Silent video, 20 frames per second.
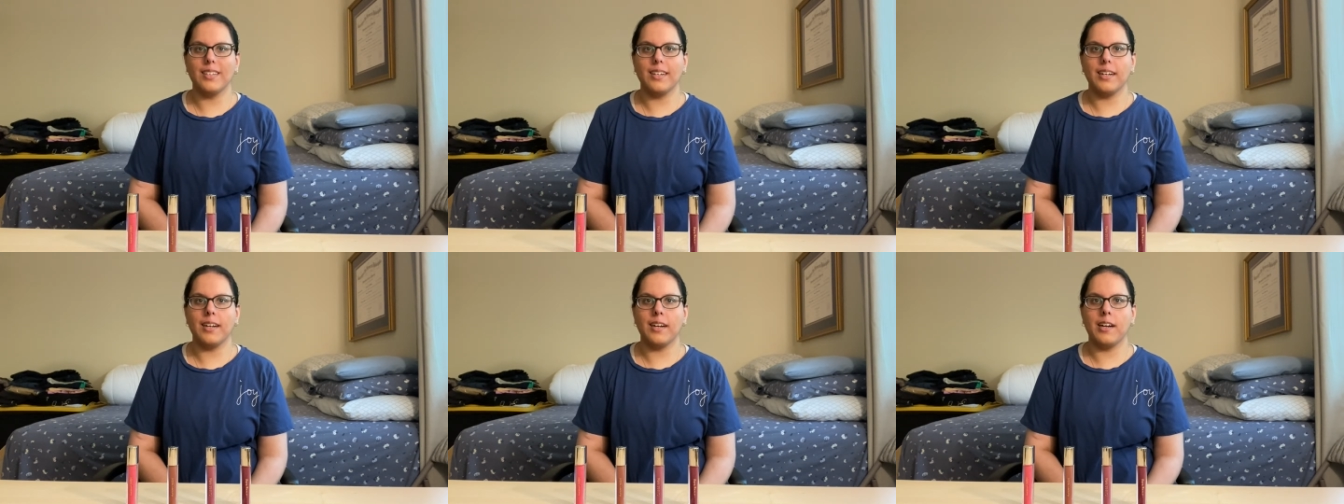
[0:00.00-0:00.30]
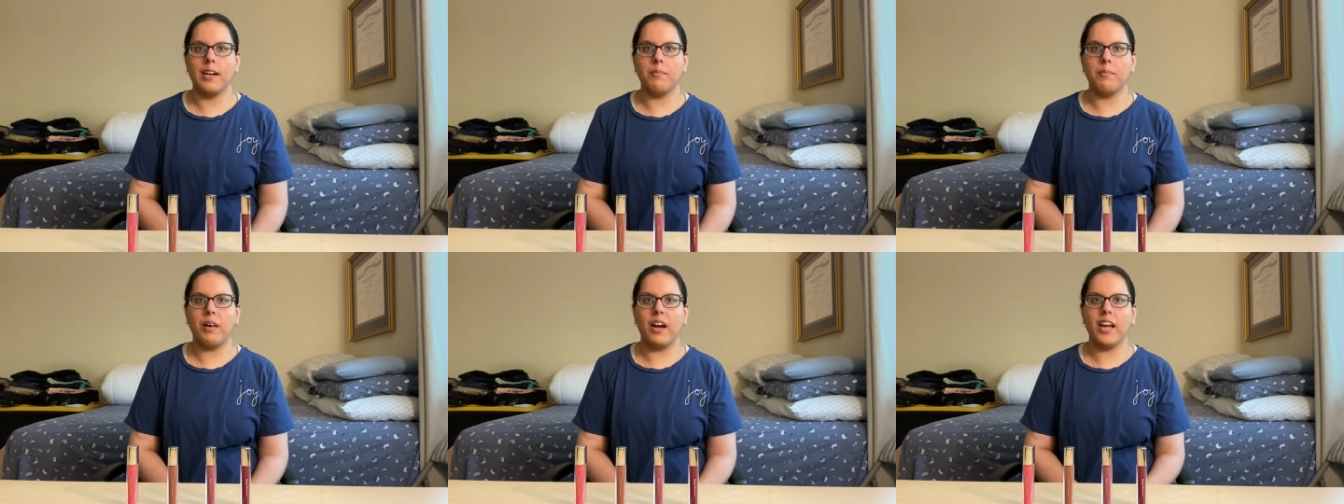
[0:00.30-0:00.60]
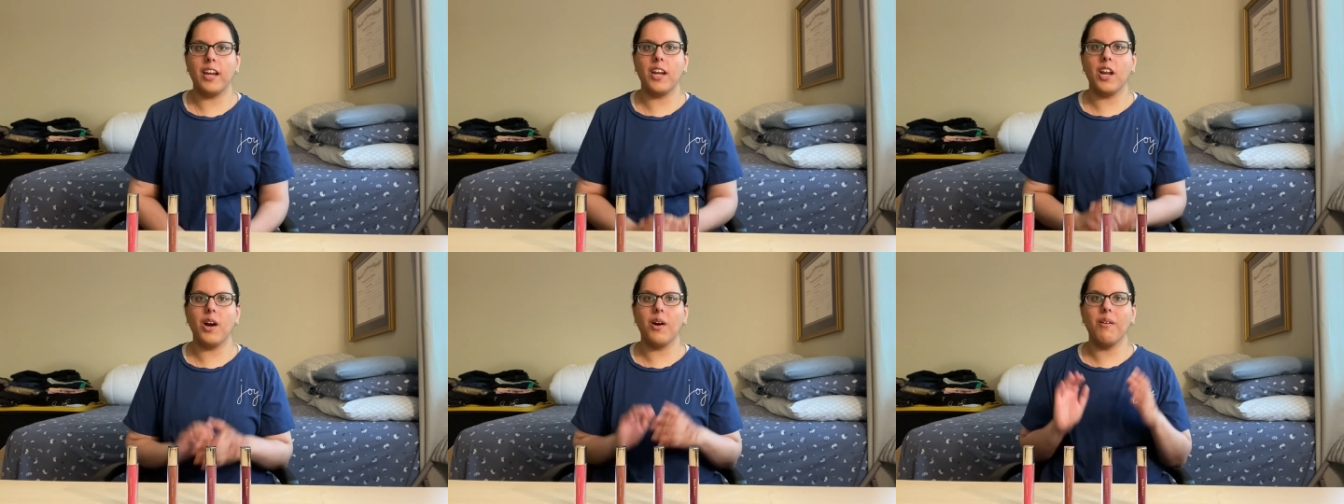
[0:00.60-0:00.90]
I
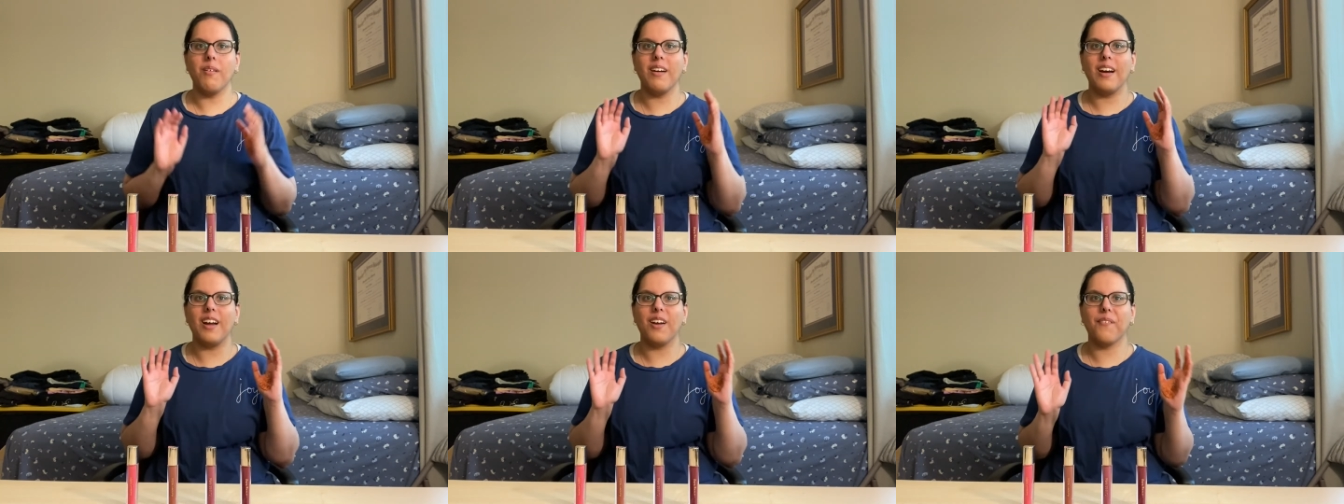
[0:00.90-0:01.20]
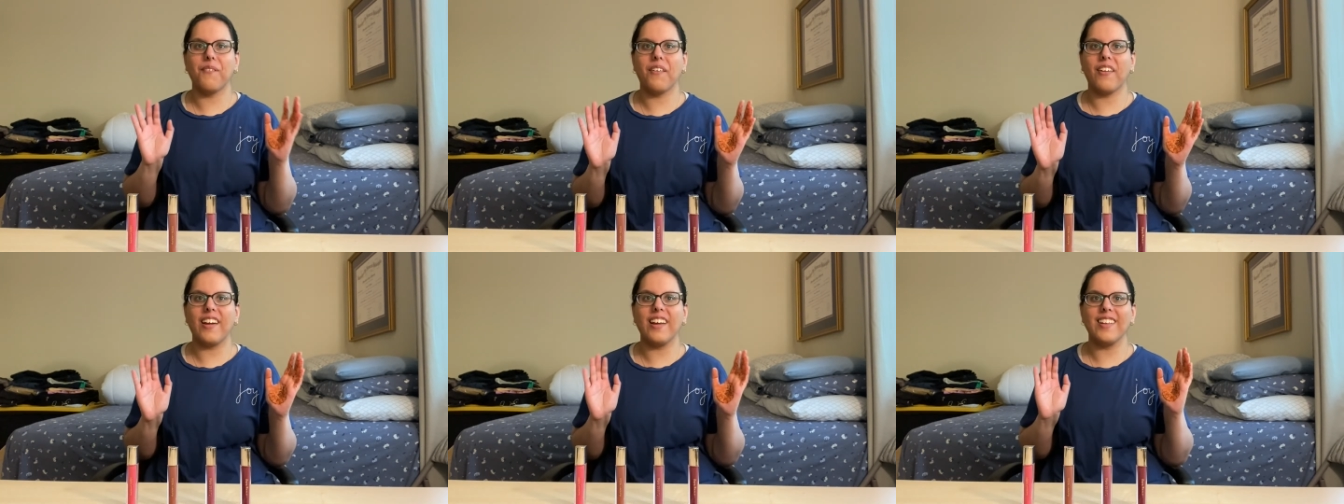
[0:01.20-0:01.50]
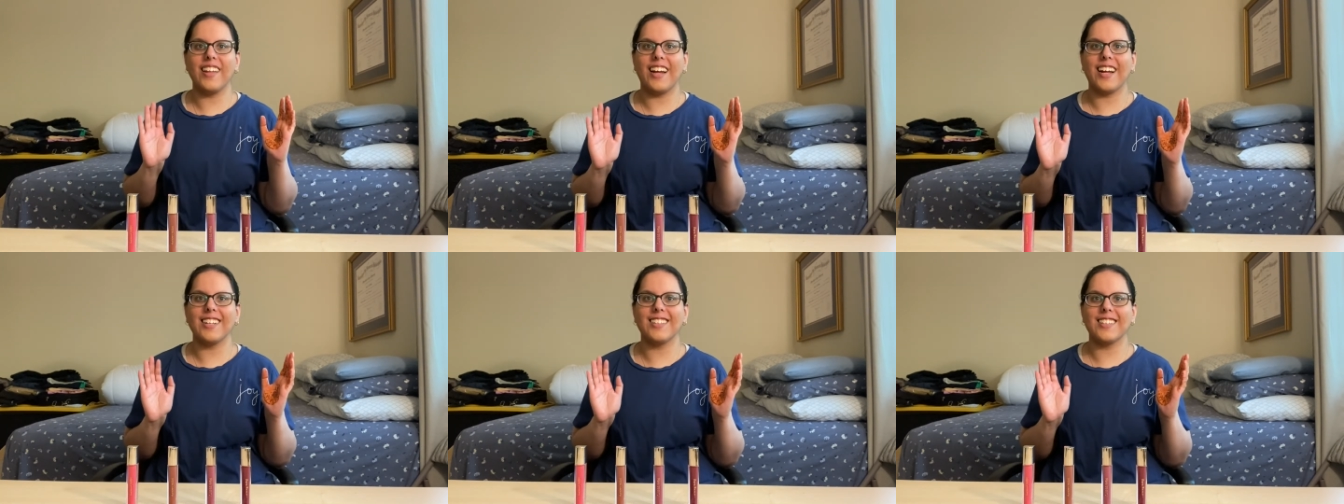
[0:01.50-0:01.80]
know I'm very
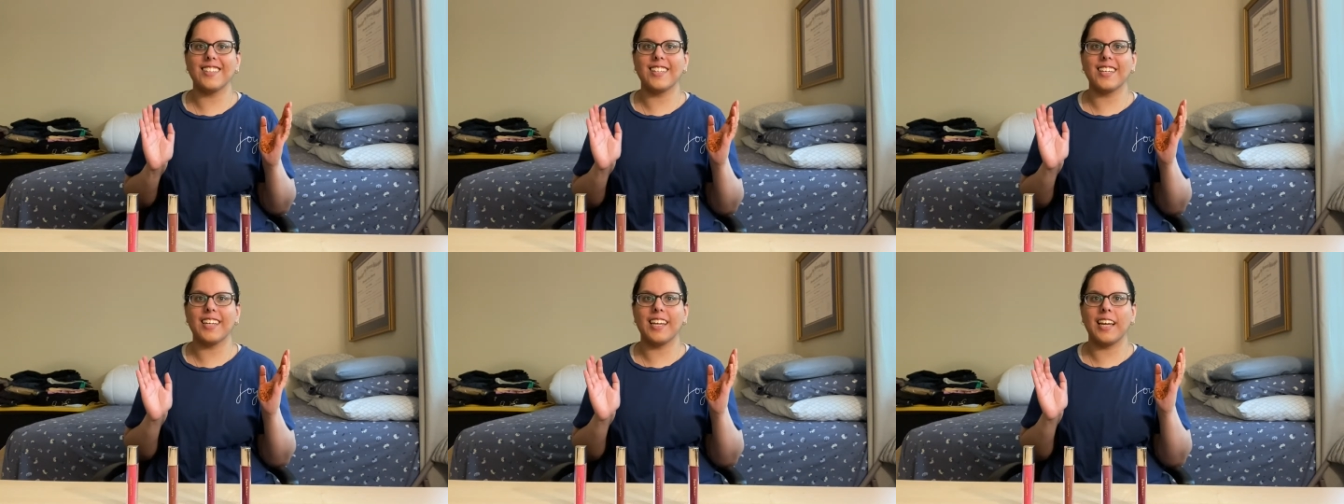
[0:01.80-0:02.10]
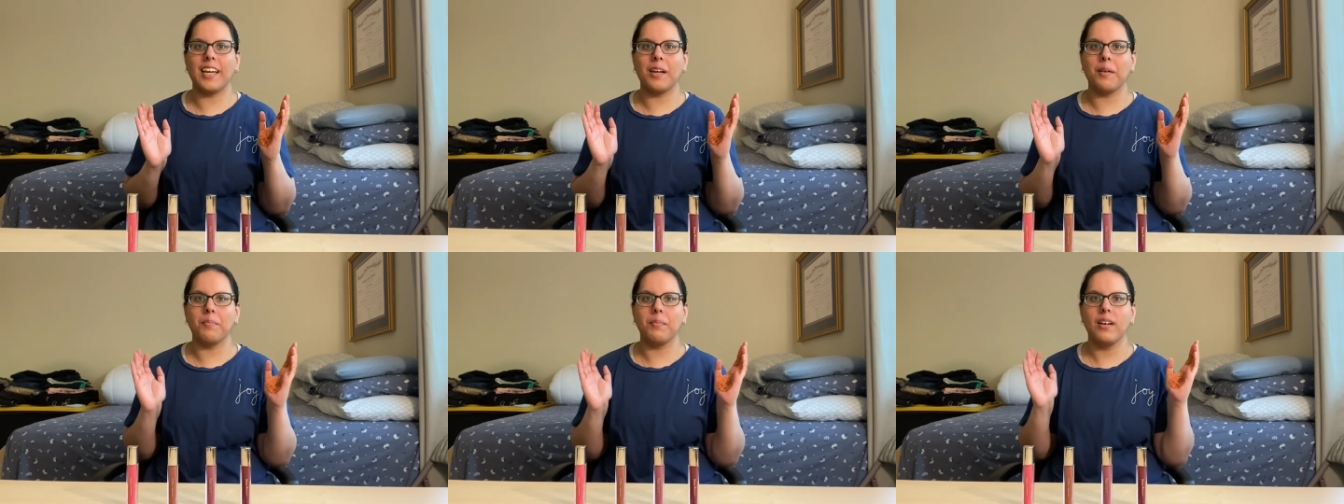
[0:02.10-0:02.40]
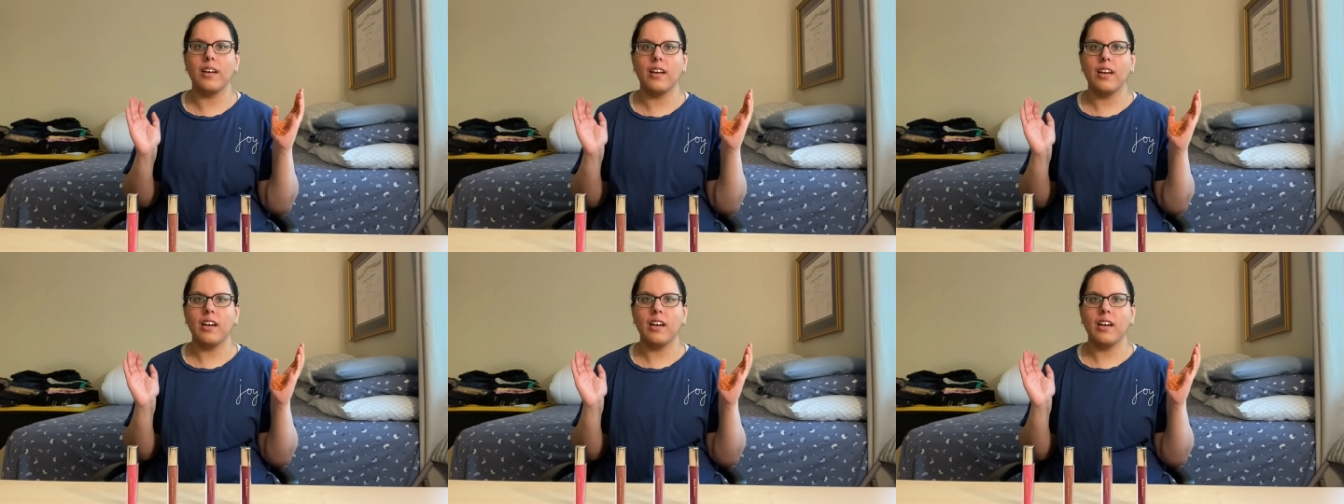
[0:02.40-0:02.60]
late to the game,